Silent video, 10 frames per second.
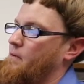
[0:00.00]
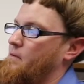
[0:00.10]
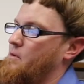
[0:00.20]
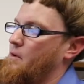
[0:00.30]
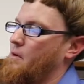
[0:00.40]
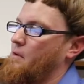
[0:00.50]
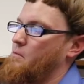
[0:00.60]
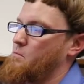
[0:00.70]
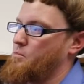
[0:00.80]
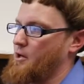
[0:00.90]
to
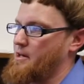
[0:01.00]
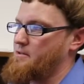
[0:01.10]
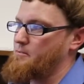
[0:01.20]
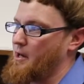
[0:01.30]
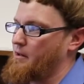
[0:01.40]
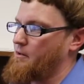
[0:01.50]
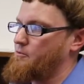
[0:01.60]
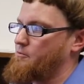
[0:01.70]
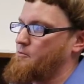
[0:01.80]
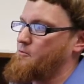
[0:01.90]
brace better
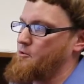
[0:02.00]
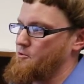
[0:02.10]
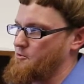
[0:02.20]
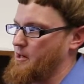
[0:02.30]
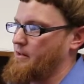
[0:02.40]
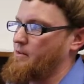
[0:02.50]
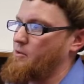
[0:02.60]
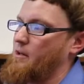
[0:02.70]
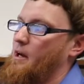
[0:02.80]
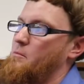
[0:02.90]
for strength and
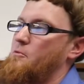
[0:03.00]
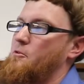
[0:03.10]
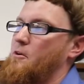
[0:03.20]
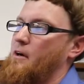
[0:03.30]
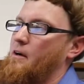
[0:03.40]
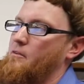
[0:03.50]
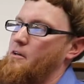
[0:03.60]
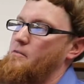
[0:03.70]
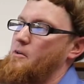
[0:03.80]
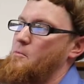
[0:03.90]
whatnot before it ever
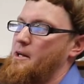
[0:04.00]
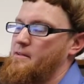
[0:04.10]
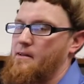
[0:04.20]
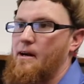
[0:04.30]
even makes it